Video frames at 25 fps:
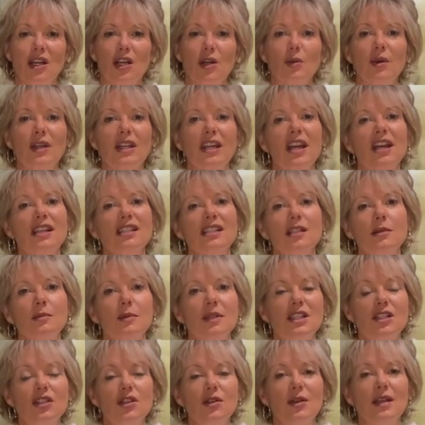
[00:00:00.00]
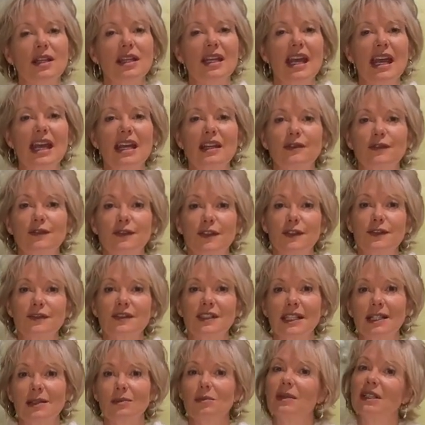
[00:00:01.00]
We're going to be doing a
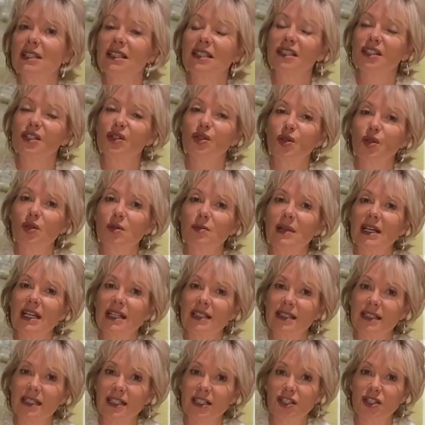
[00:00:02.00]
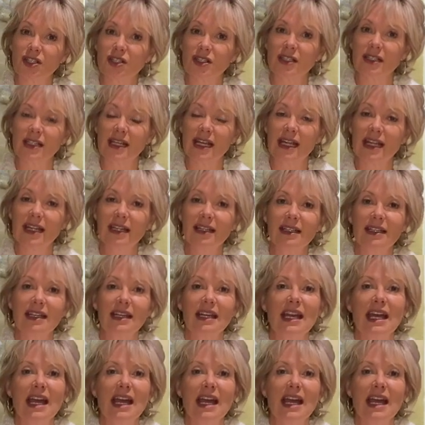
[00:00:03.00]
15-minute gourmet dish today,